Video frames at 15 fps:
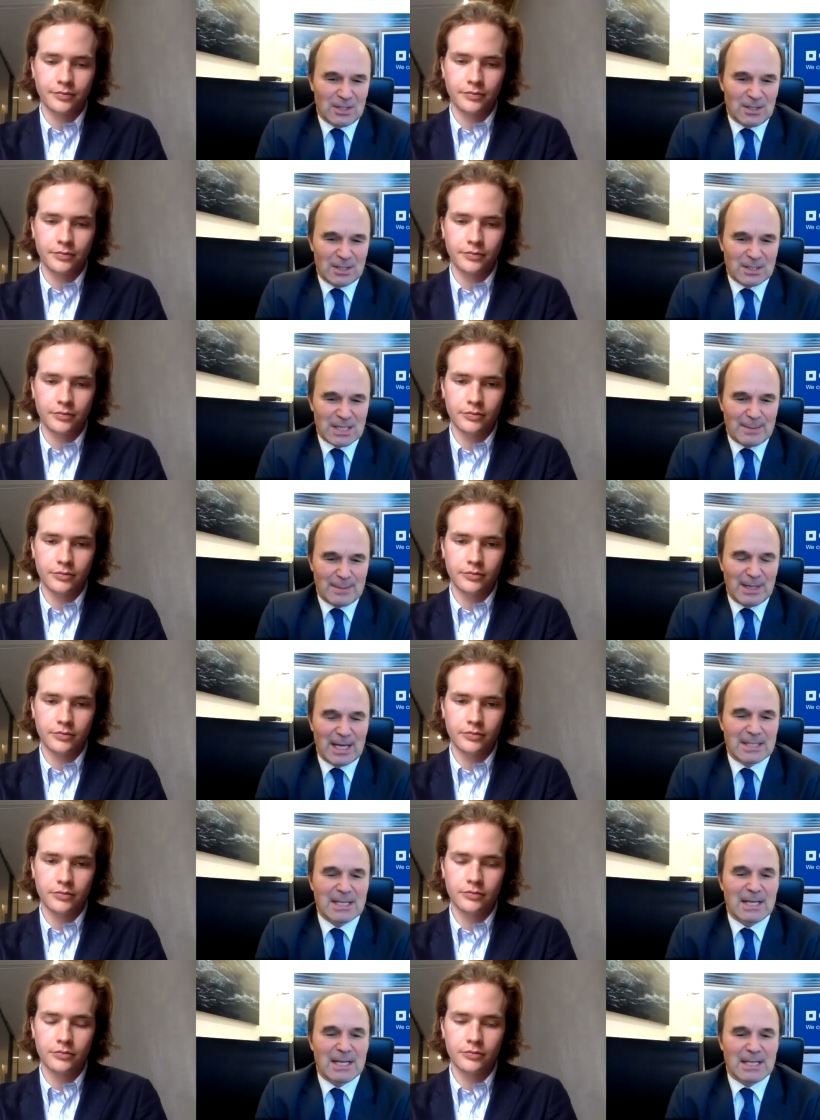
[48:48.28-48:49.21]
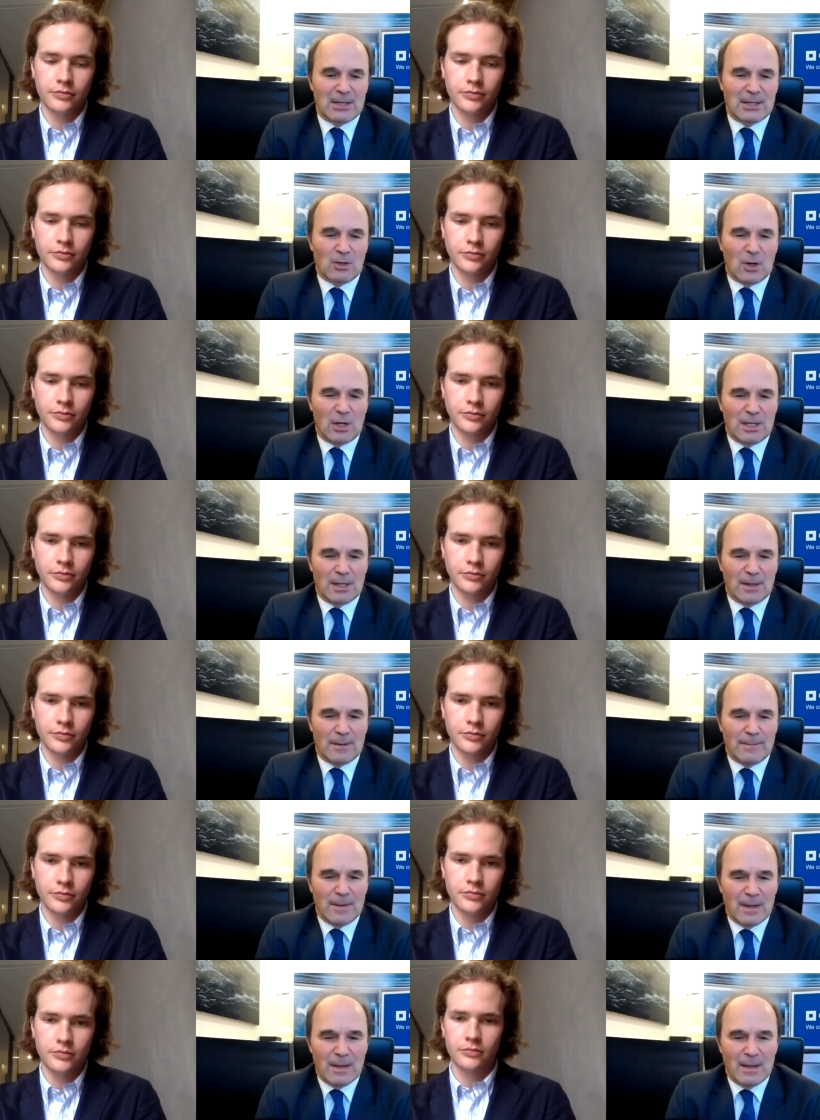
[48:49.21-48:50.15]
Speaker 1: in this. I mean, as I said earlier,
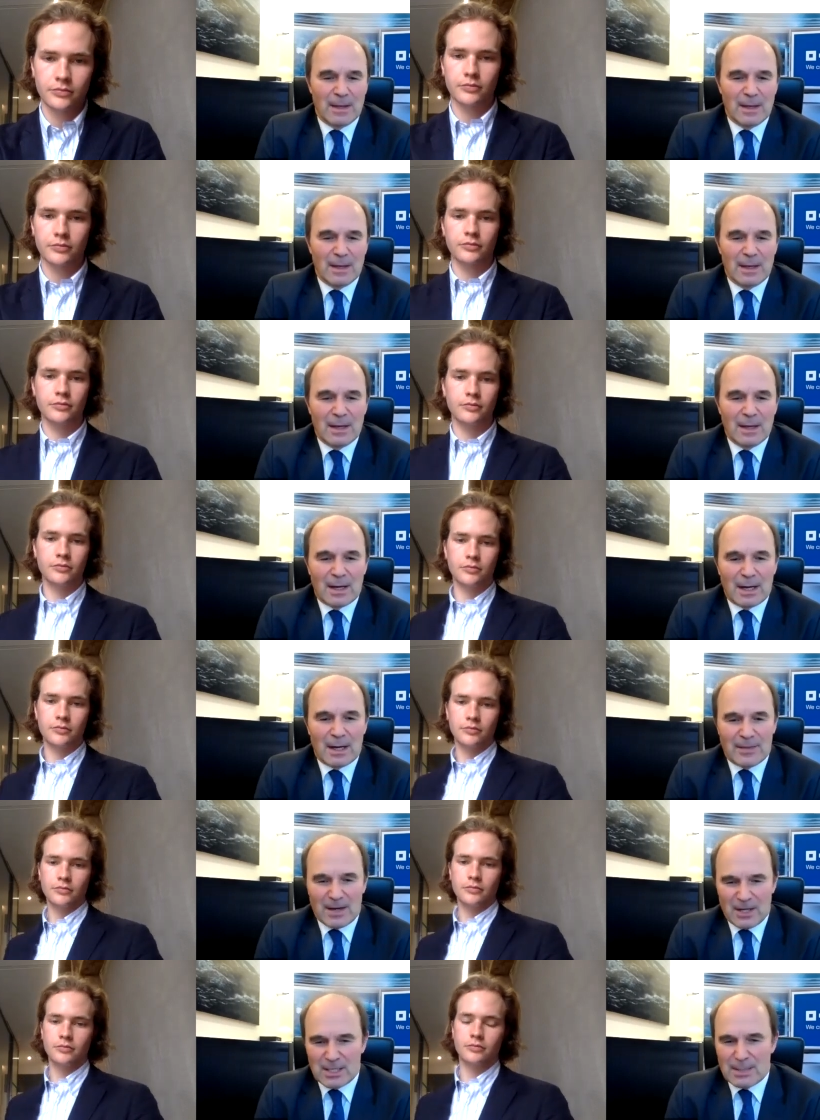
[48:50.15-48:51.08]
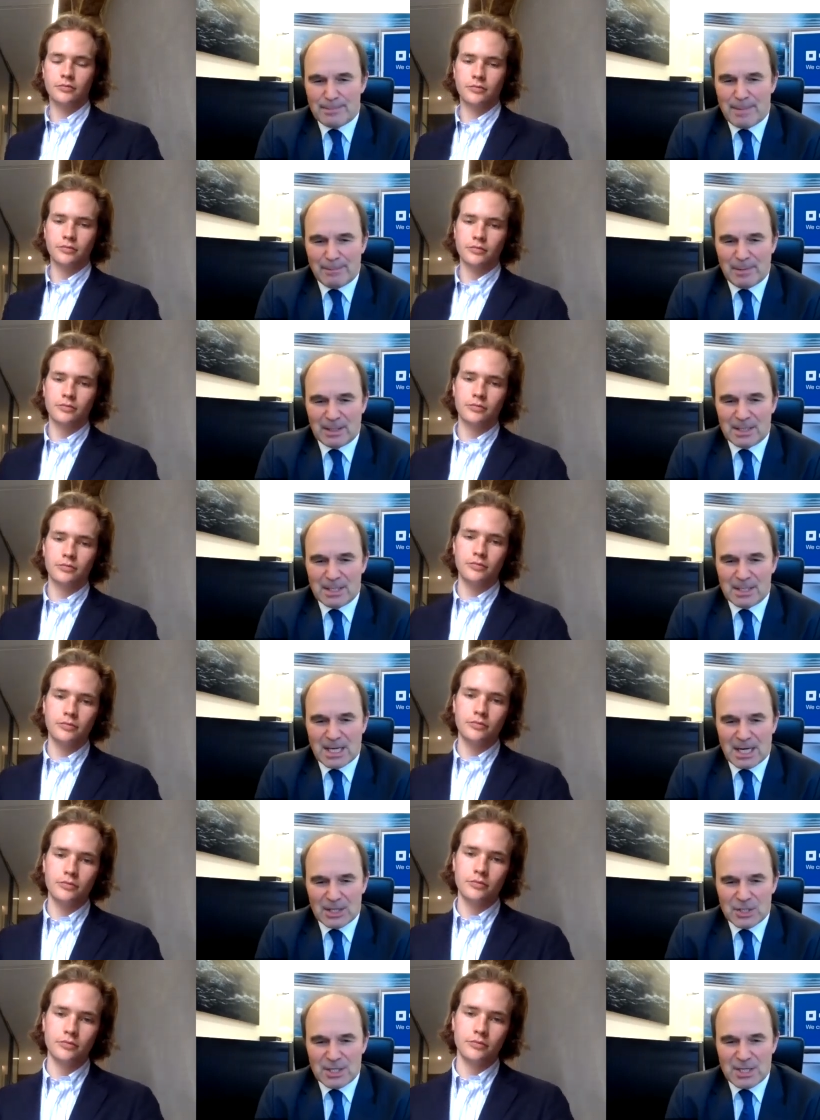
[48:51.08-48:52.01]
uh, there is a public
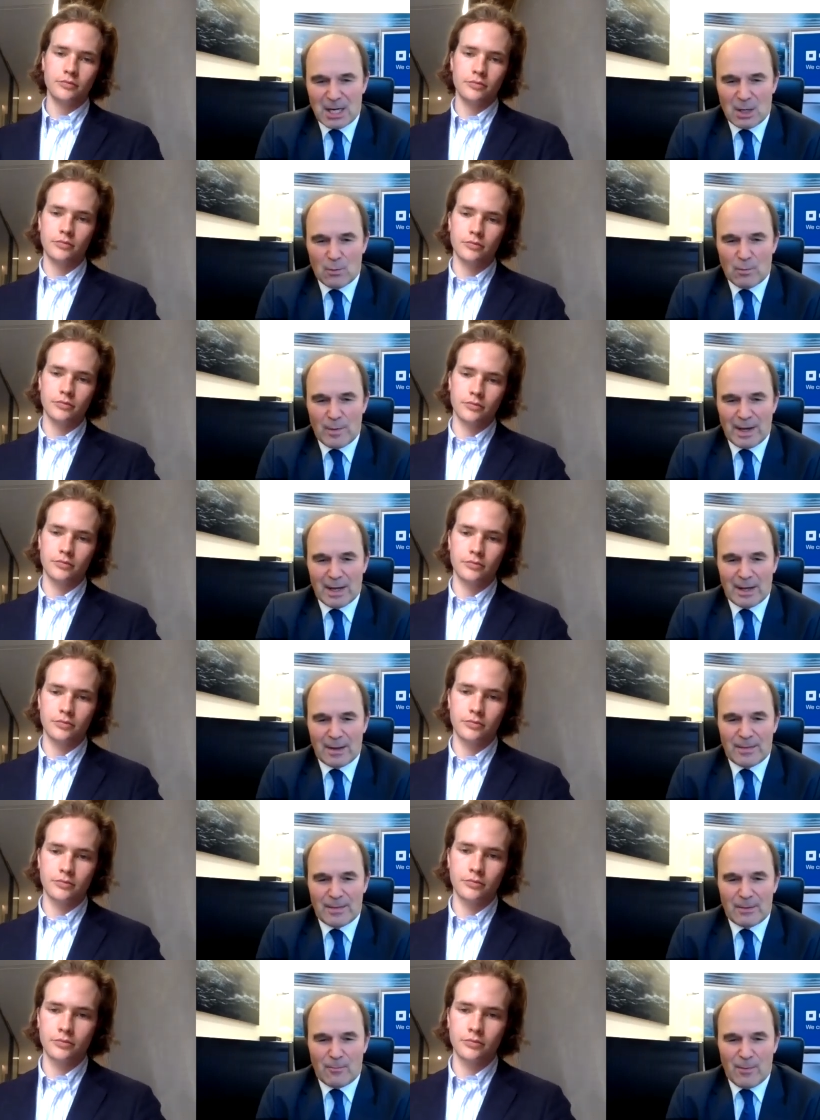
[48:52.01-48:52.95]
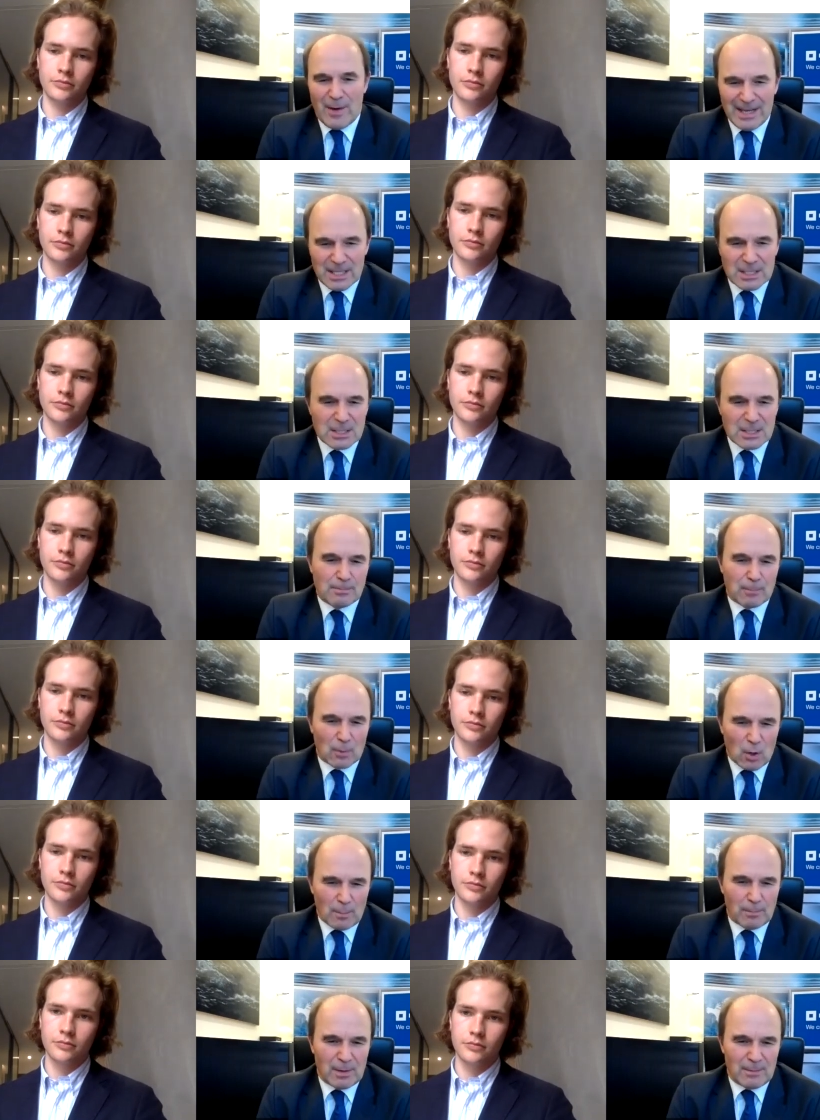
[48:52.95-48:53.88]
discussion now where the waste
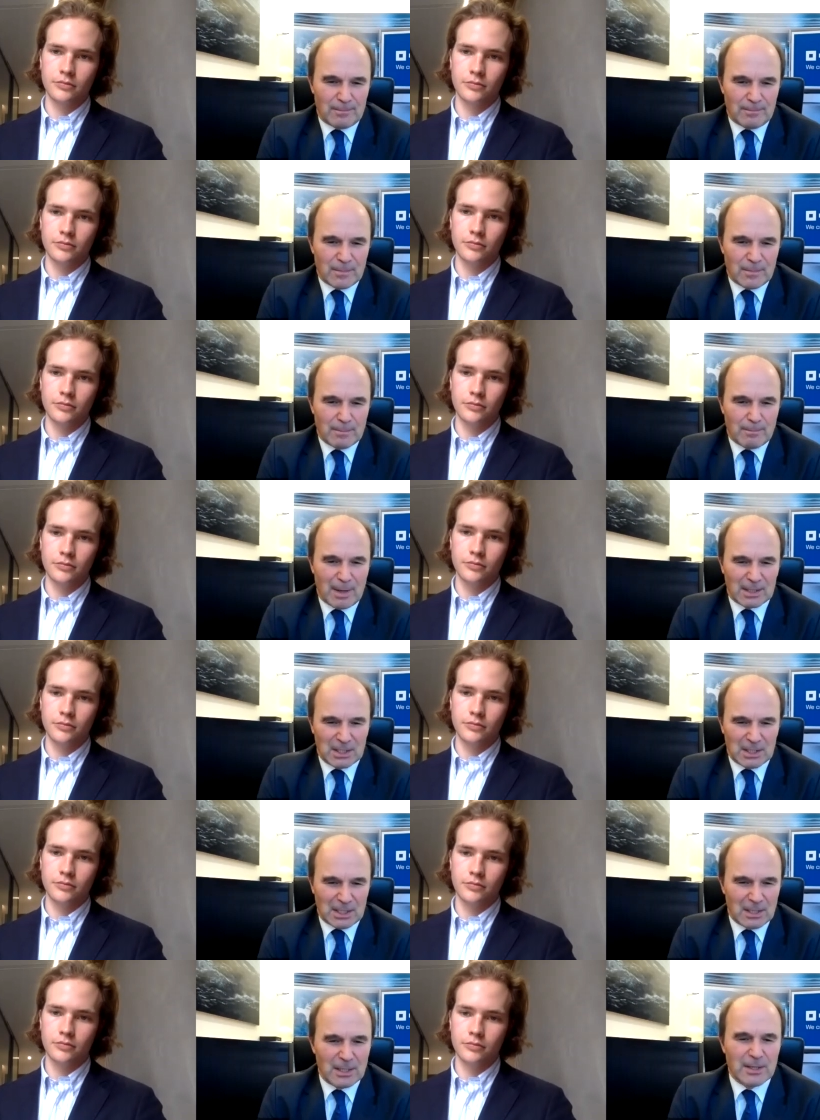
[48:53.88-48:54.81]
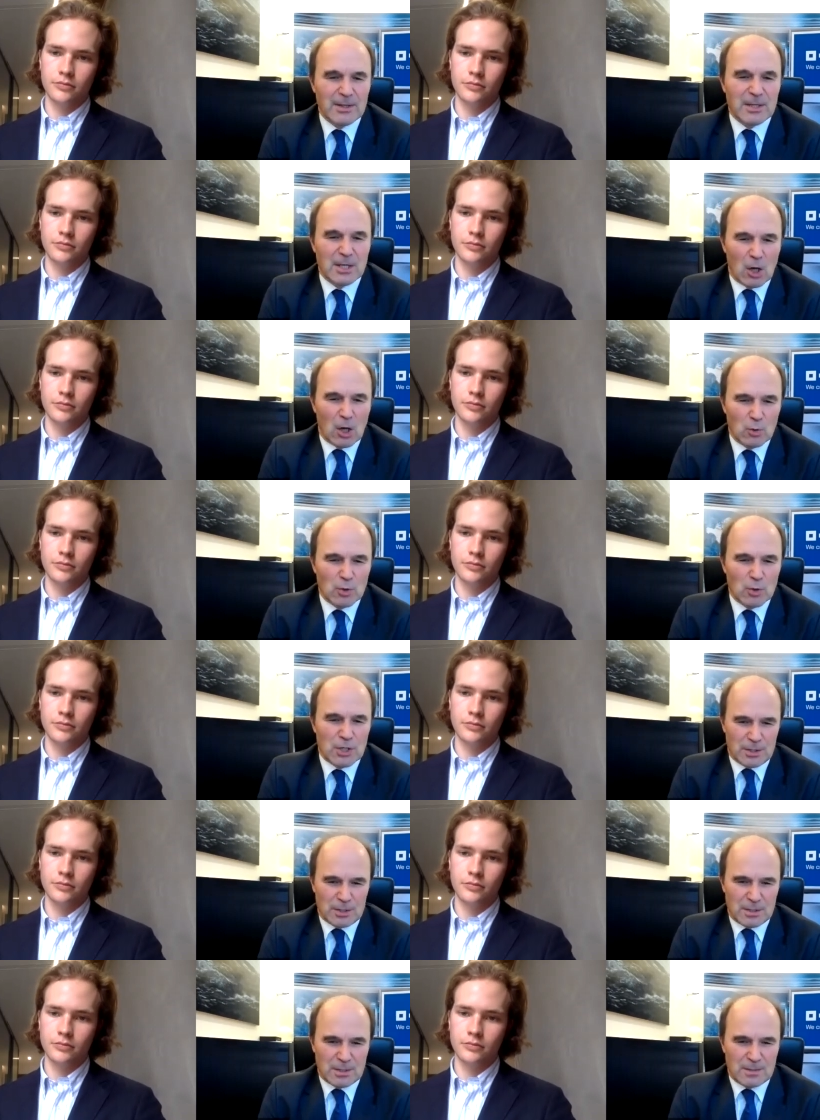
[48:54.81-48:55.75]
problem, particularly in the
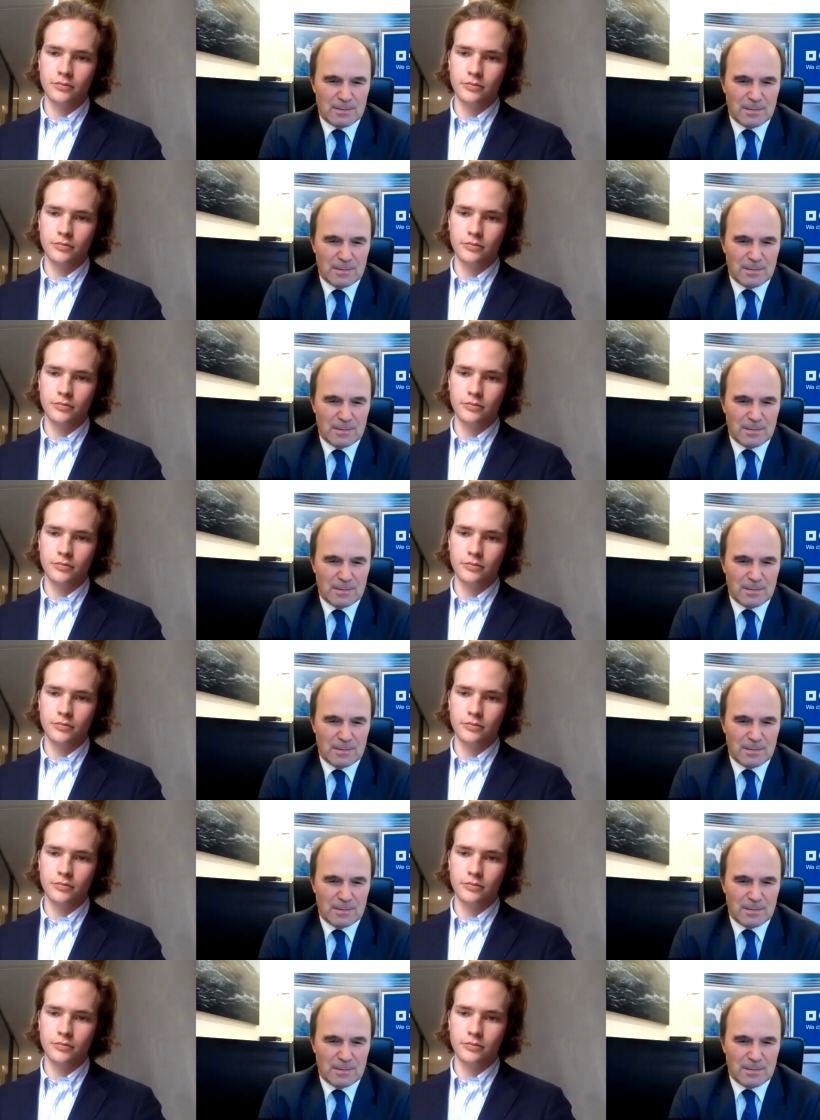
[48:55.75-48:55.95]
oceans,